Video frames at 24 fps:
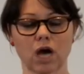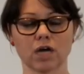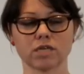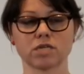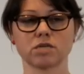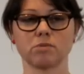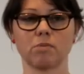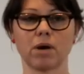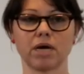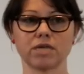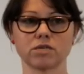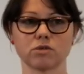
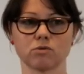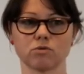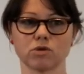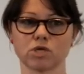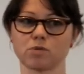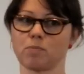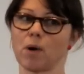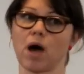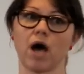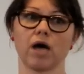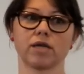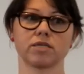customize a
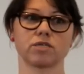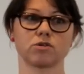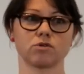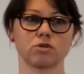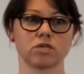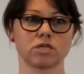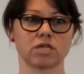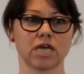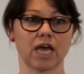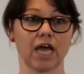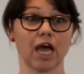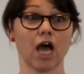response or
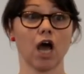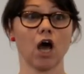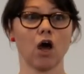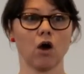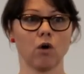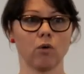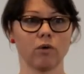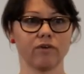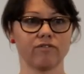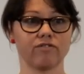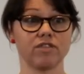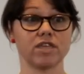to say,
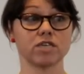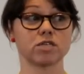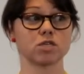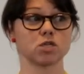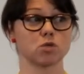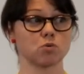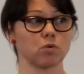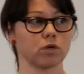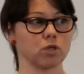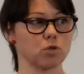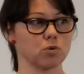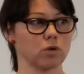oh, if this
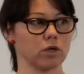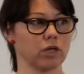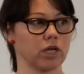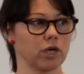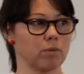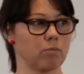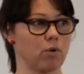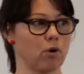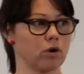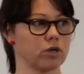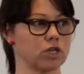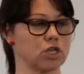is what's really
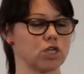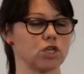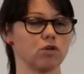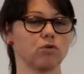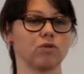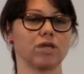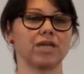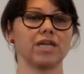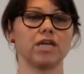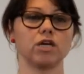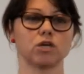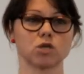important to you,
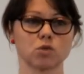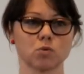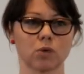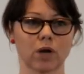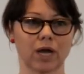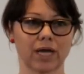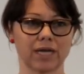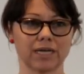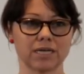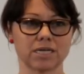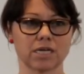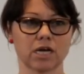then here's what
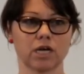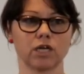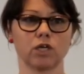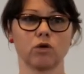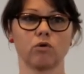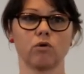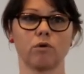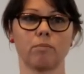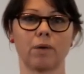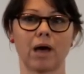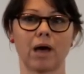I can tell you